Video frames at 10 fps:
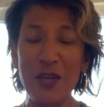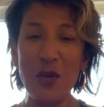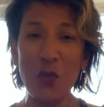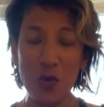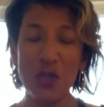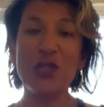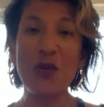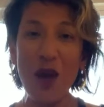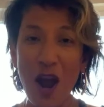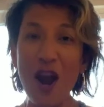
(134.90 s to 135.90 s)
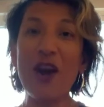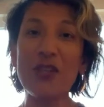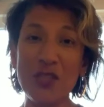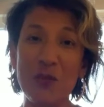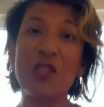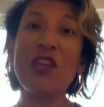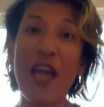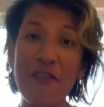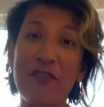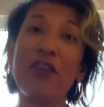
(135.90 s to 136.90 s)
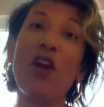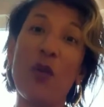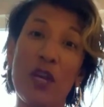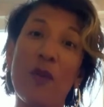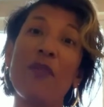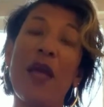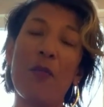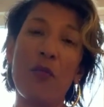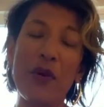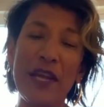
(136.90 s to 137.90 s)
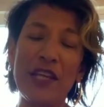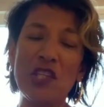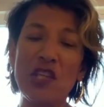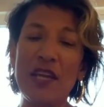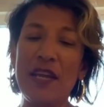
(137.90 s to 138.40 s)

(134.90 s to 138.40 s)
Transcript: work so hard, so much effort going up that bridge.